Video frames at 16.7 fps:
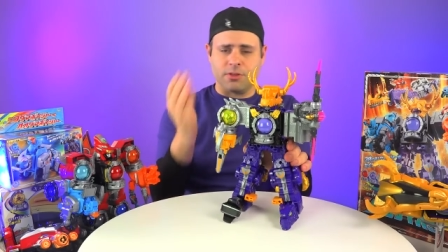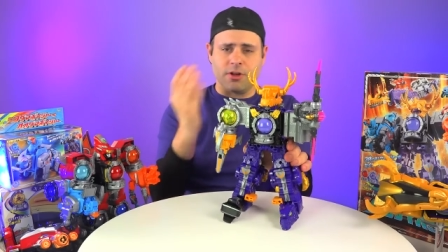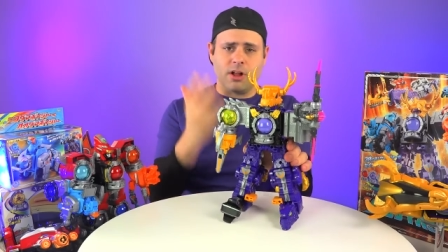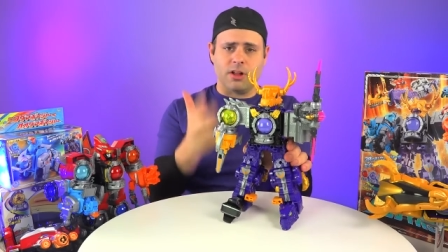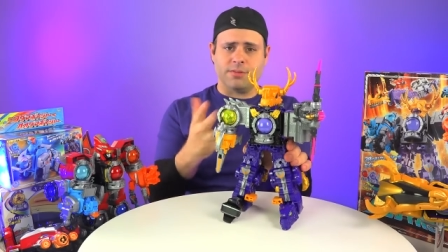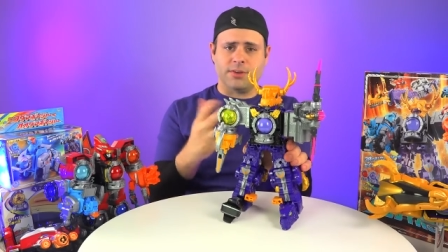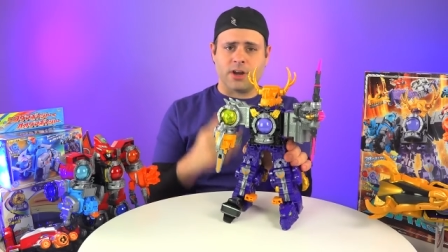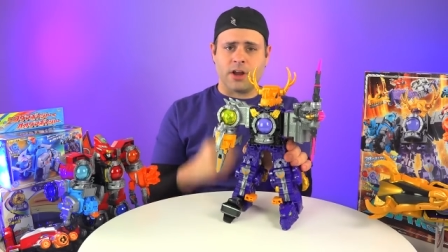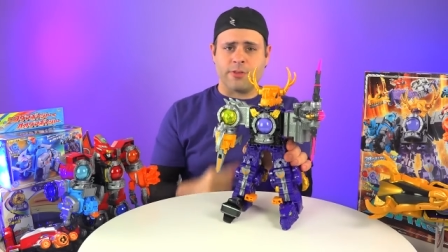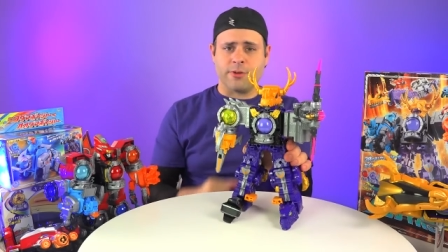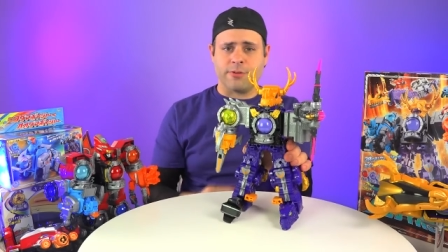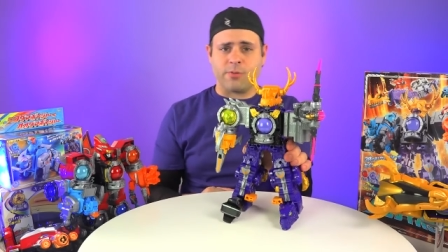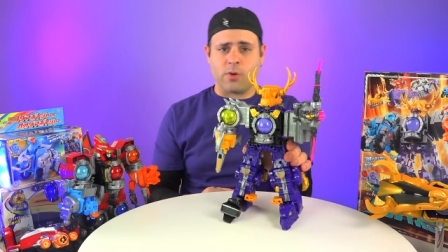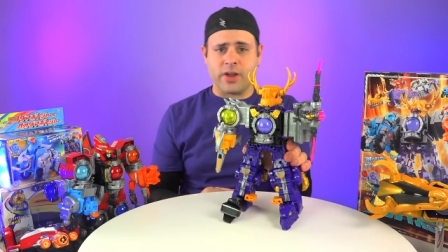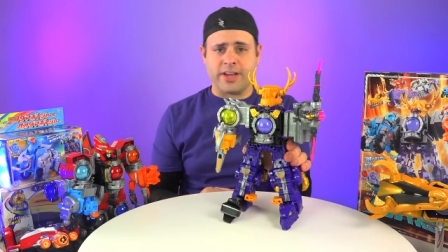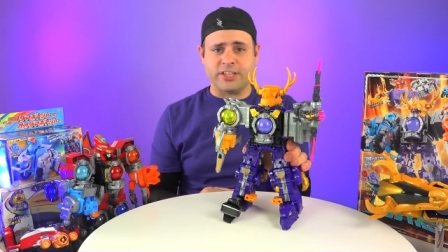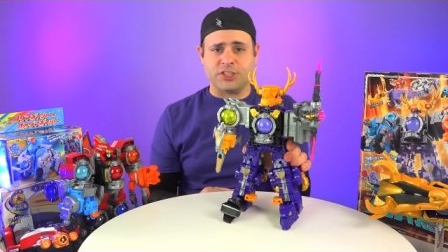with all of your other
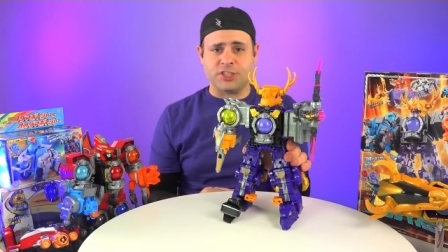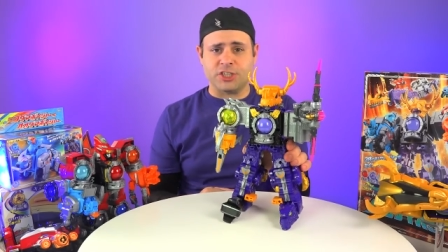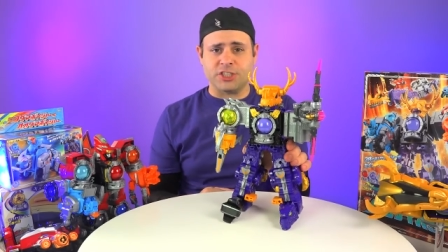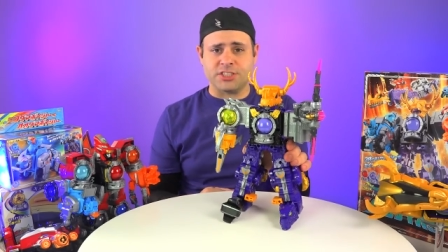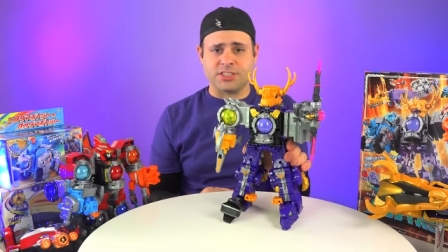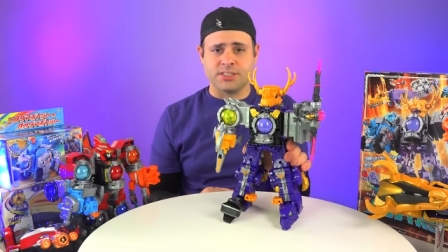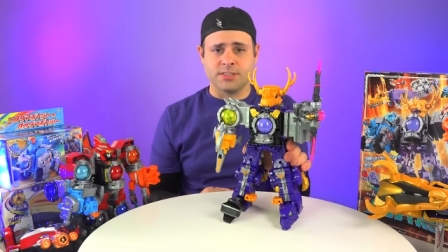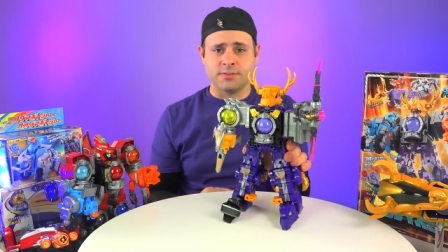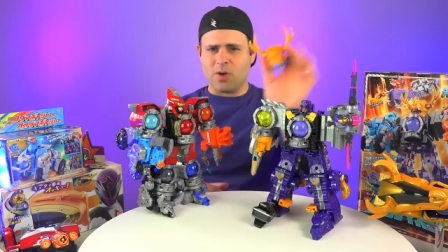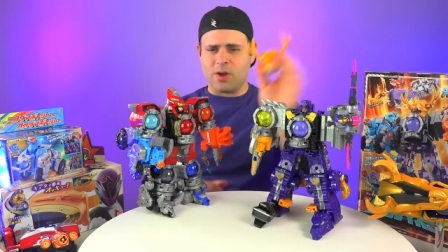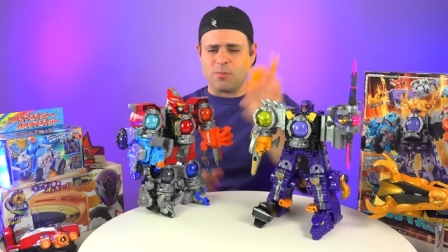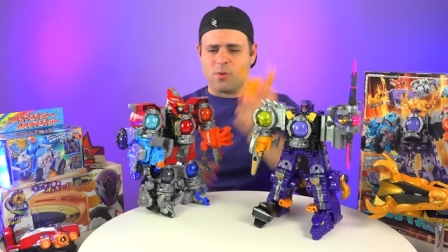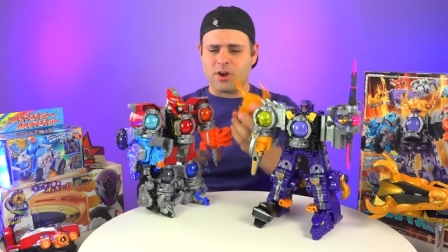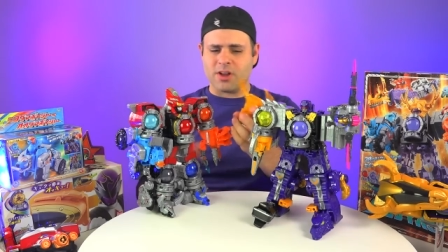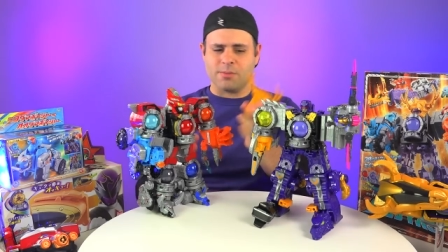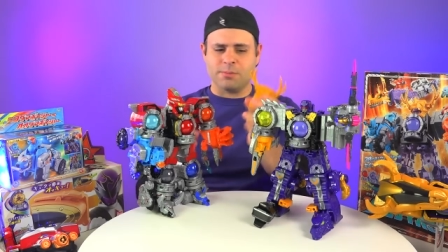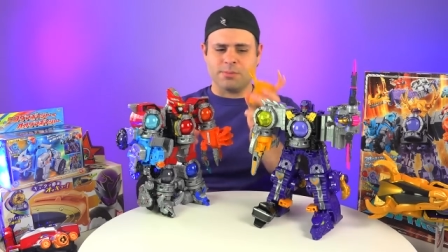Voyagers. One
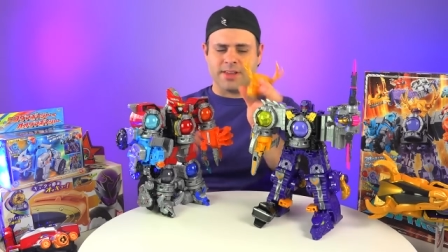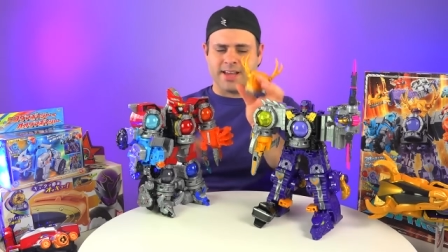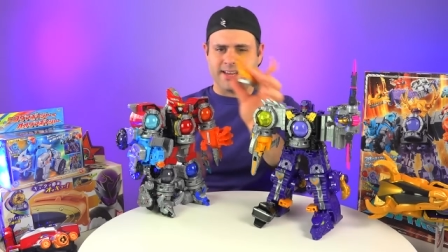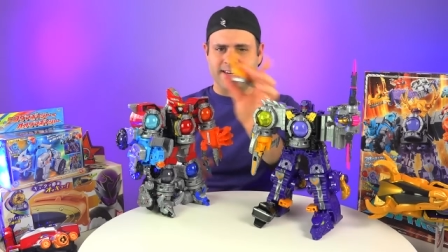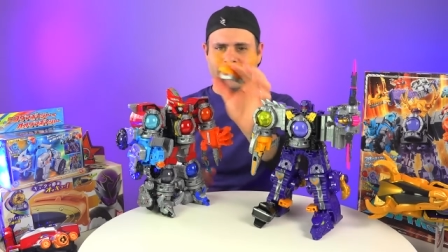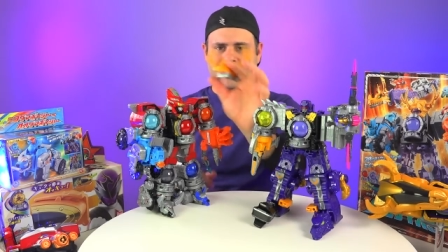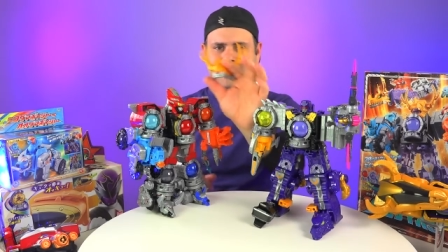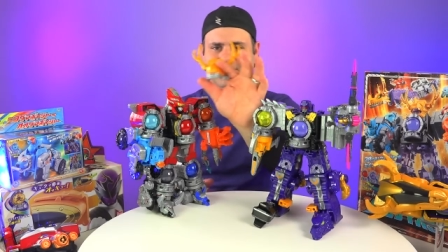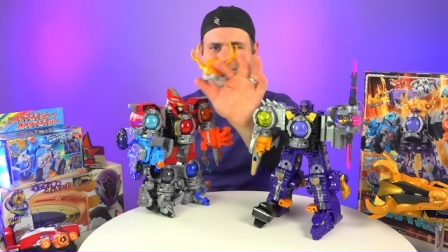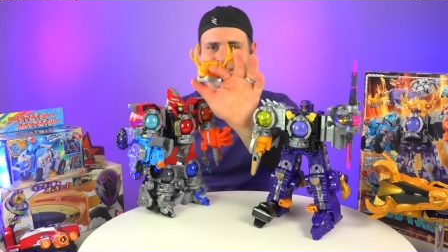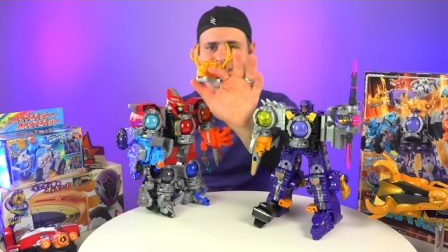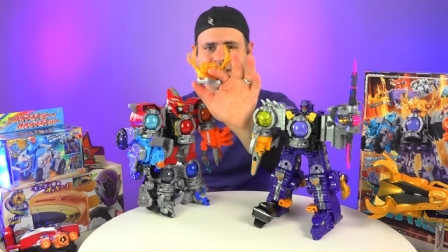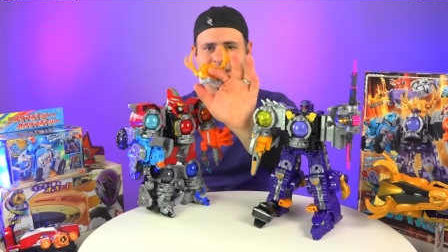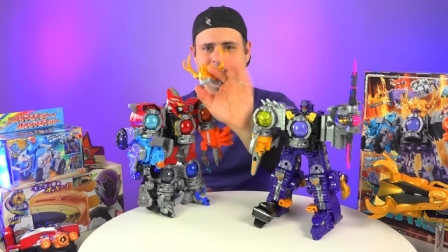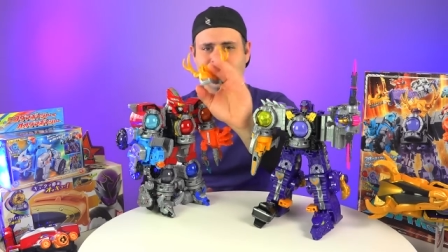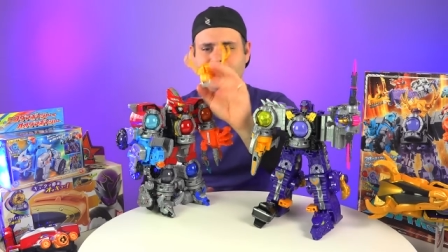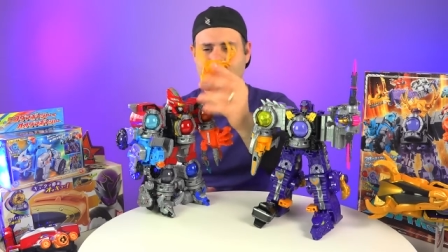more complaint is
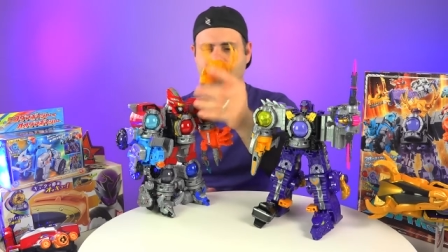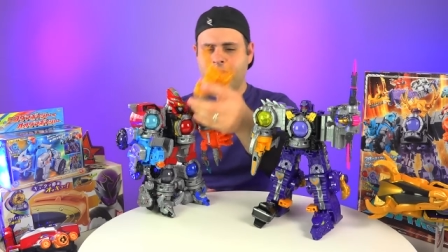the